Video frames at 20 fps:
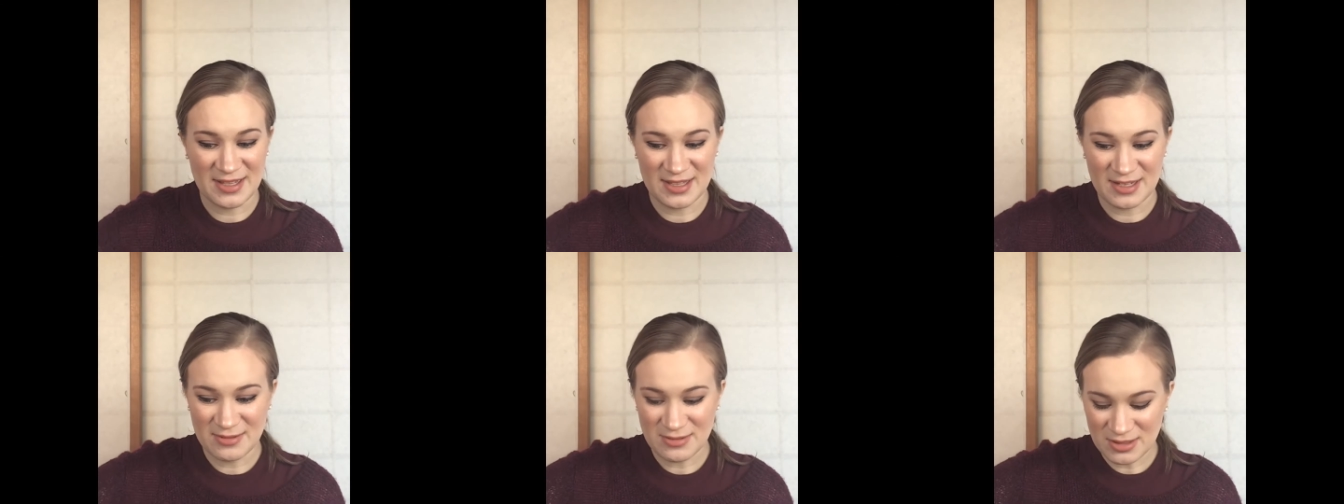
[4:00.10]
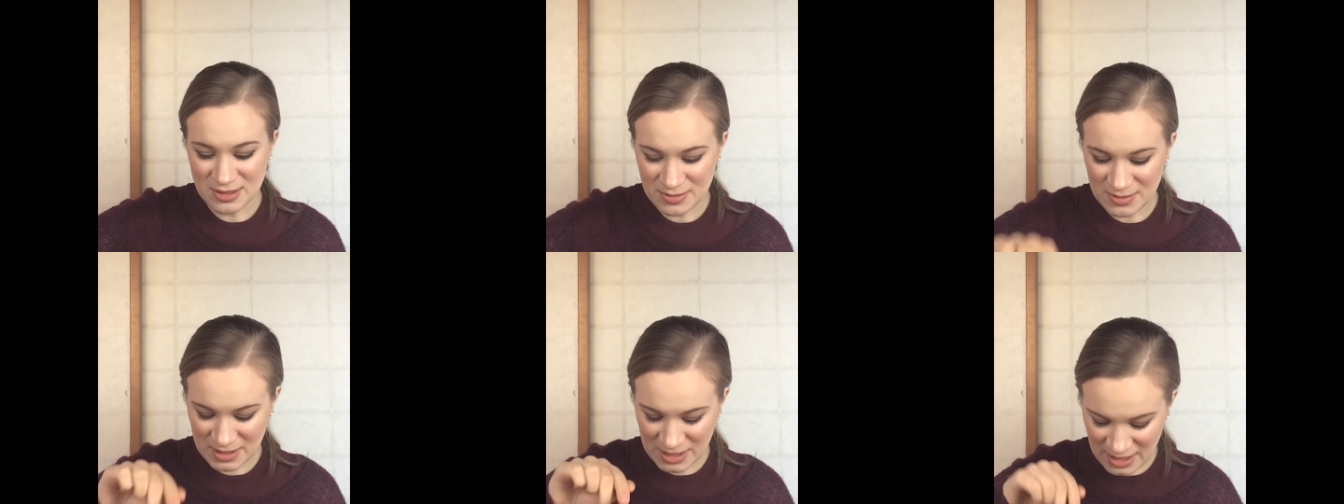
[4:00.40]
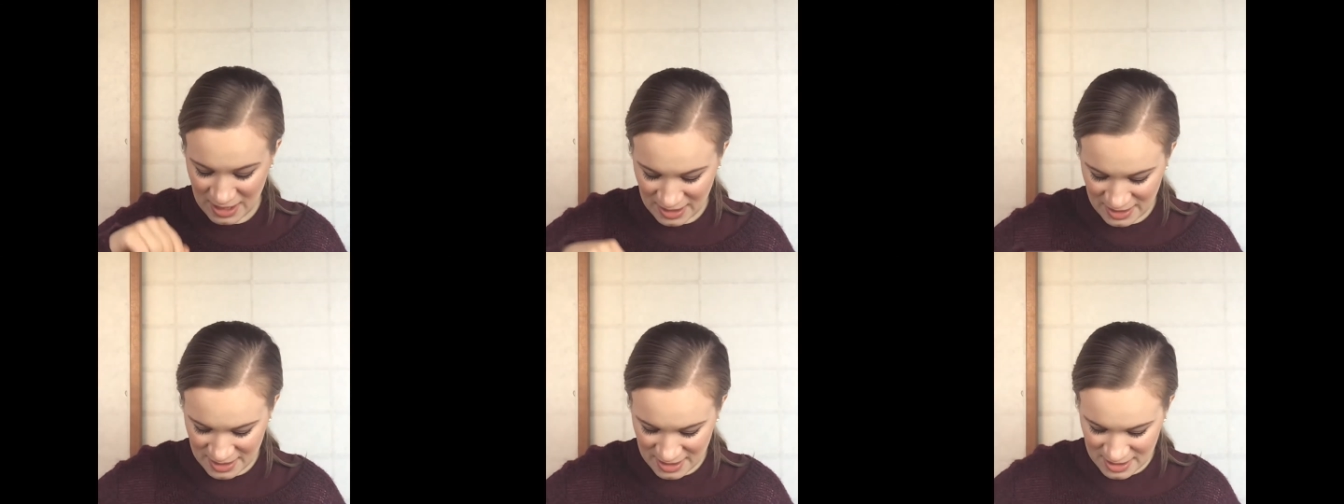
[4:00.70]
That was really
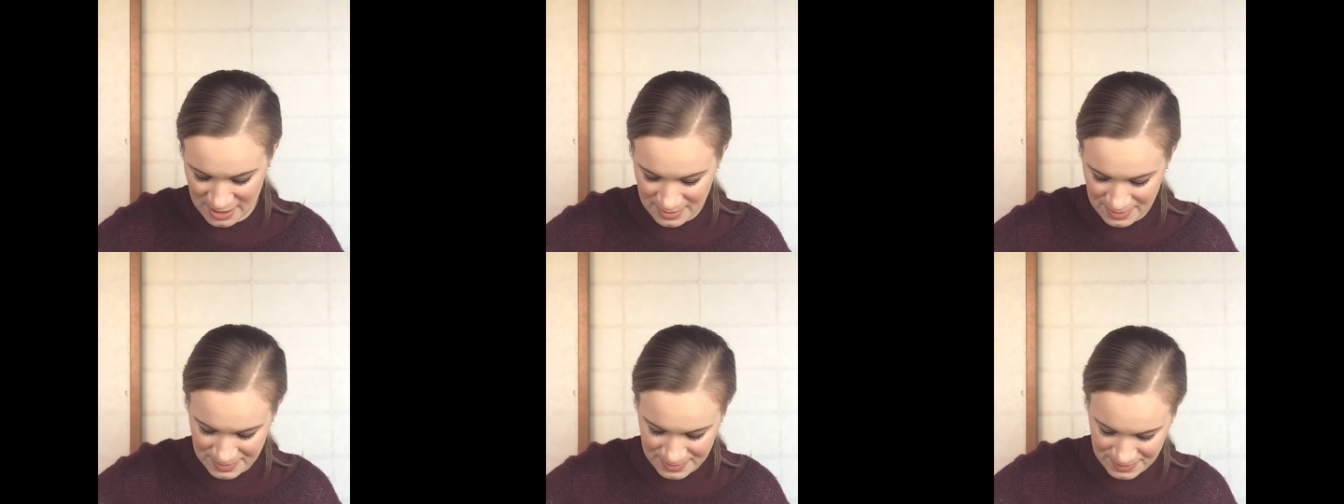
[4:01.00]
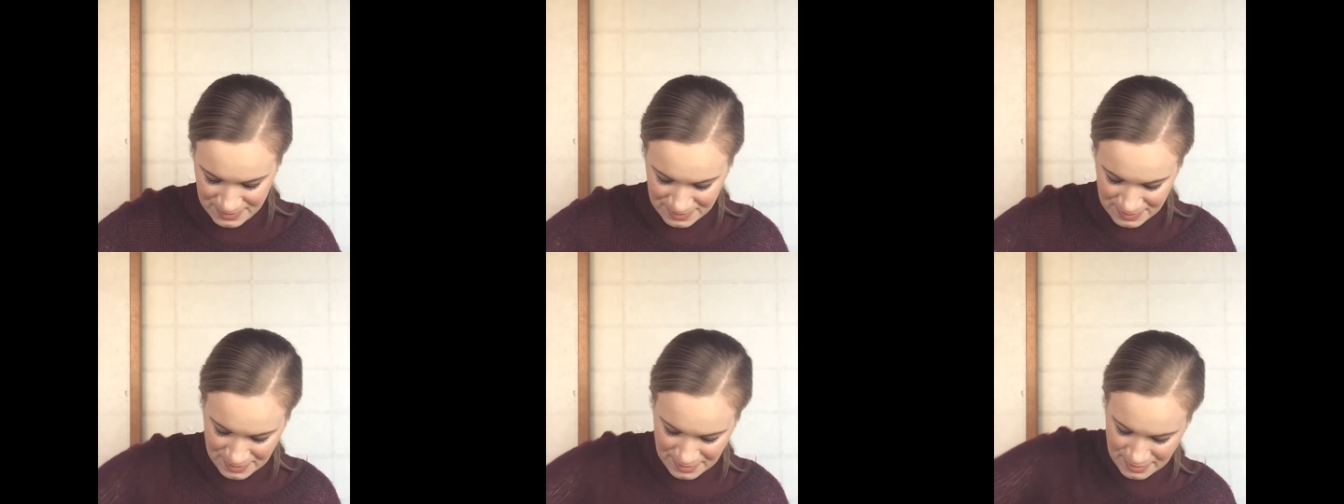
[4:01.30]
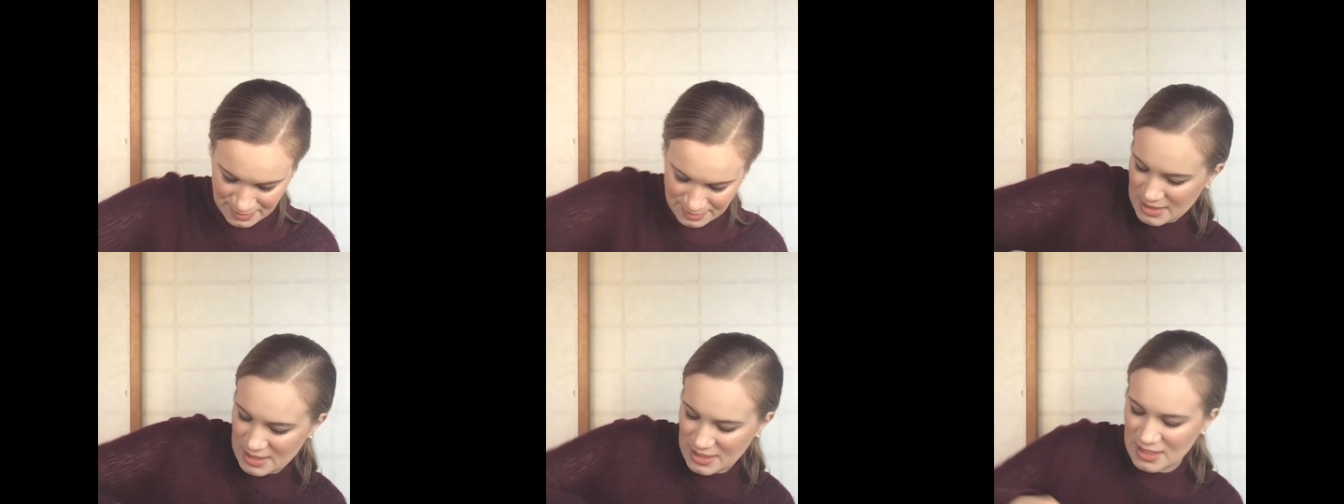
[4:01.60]
nice.
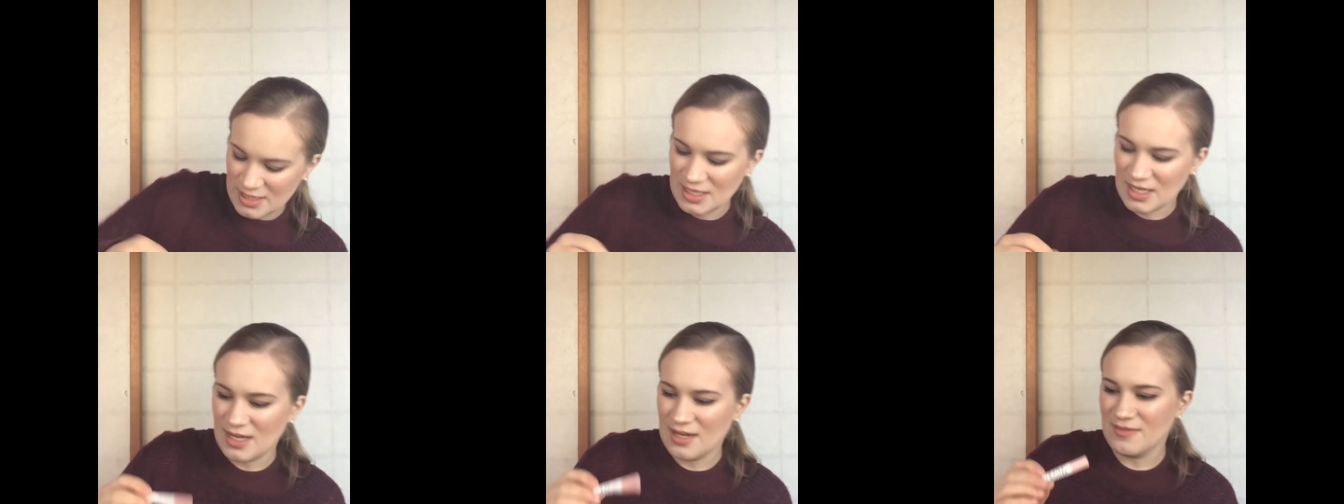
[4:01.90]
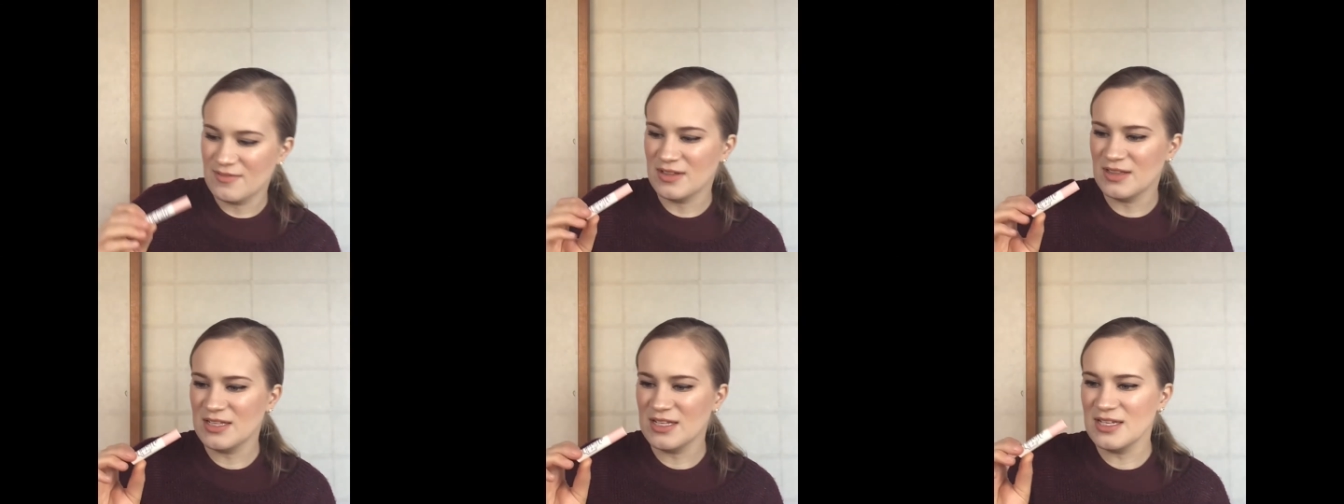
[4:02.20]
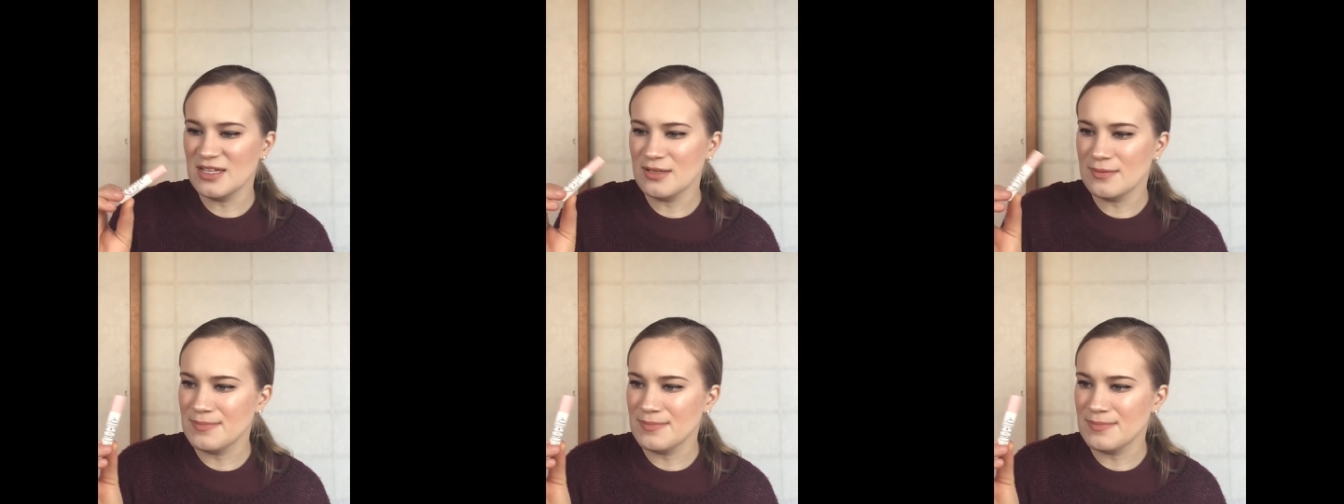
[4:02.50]
I have a little